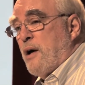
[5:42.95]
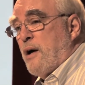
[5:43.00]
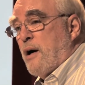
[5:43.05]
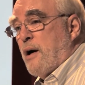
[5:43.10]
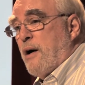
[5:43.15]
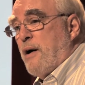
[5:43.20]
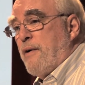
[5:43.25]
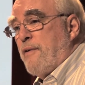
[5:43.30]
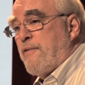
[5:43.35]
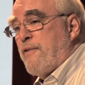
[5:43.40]

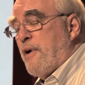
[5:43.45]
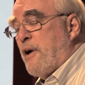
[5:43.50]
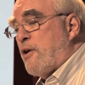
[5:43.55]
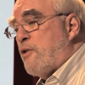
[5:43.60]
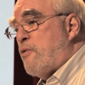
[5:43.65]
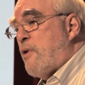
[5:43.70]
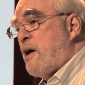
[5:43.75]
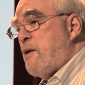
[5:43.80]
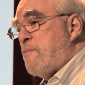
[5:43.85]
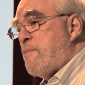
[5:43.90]
of
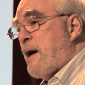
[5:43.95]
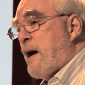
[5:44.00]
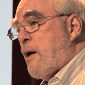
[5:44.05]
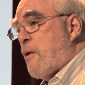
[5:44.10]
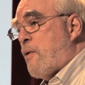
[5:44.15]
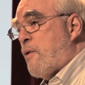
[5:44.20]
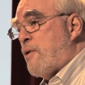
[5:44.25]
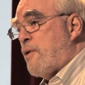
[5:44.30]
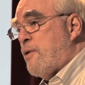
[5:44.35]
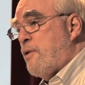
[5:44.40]
great
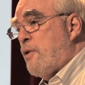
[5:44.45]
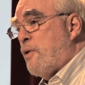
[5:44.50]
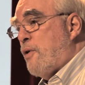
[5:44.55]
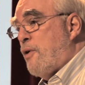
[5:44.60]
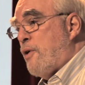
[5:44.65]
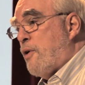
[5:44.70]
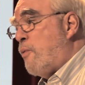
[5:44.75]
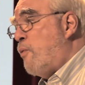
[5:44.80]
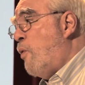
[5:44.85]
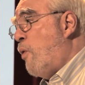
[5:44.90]
power
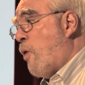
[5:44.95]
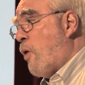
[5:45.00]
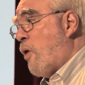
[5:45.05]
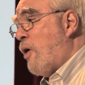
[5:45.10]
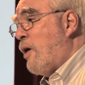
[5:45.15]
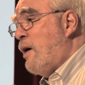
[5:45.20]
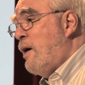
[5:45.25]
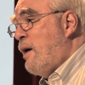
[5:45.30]
nuclear war.